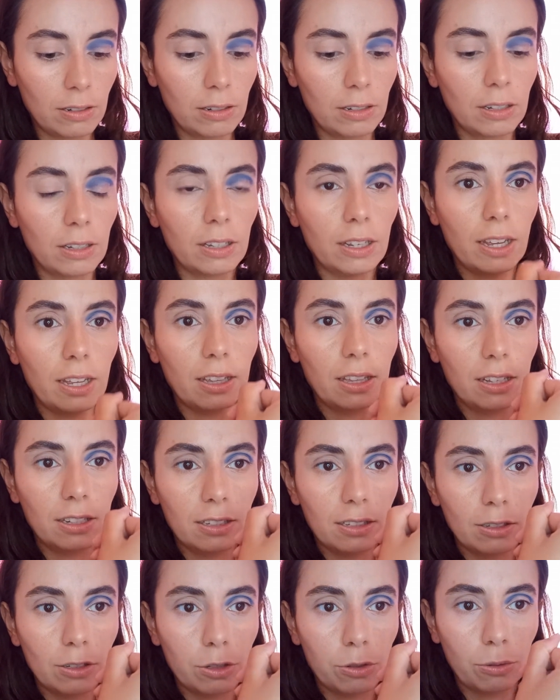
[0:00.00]
Yeah, it
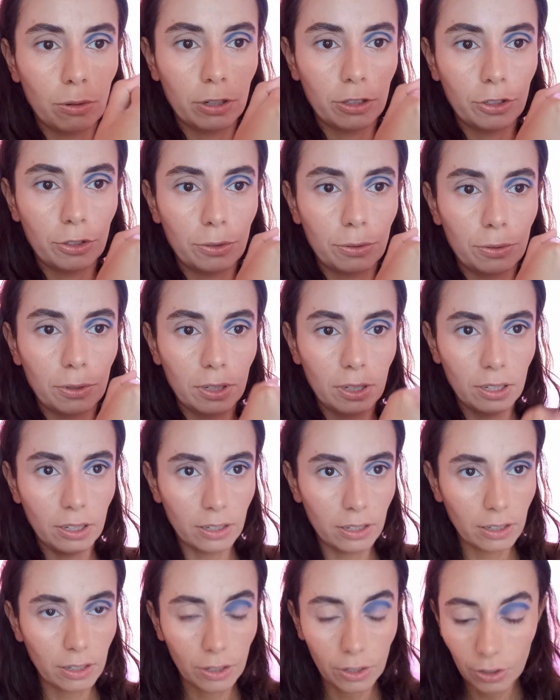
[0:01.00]
doesn't swatch
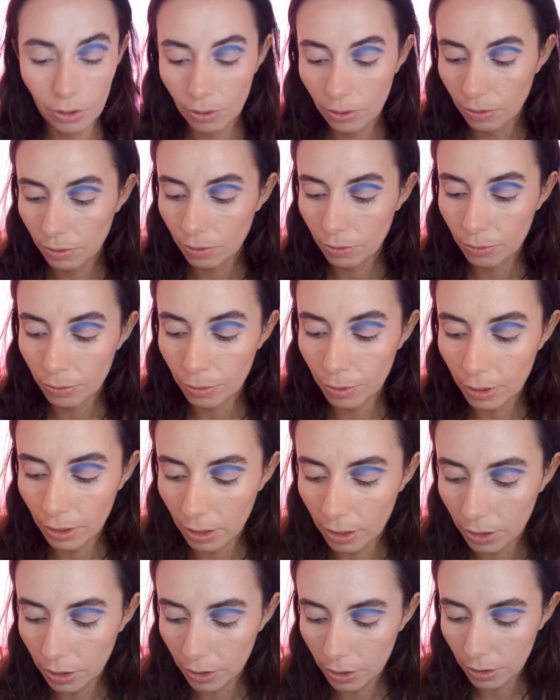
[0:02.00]
really
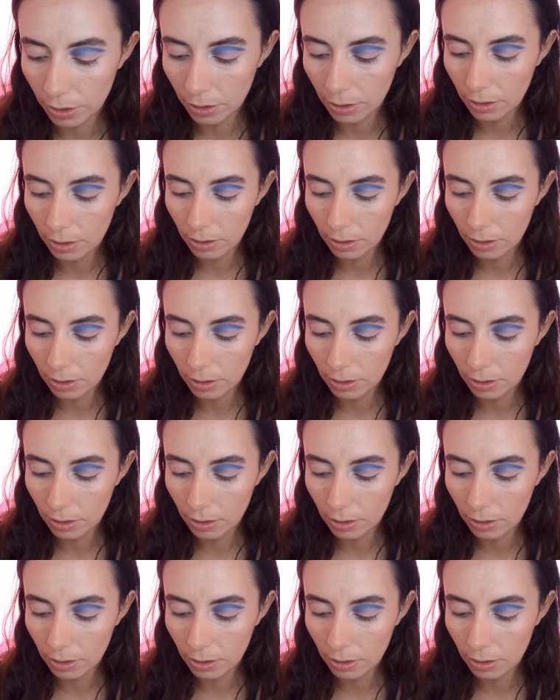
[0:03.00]
good.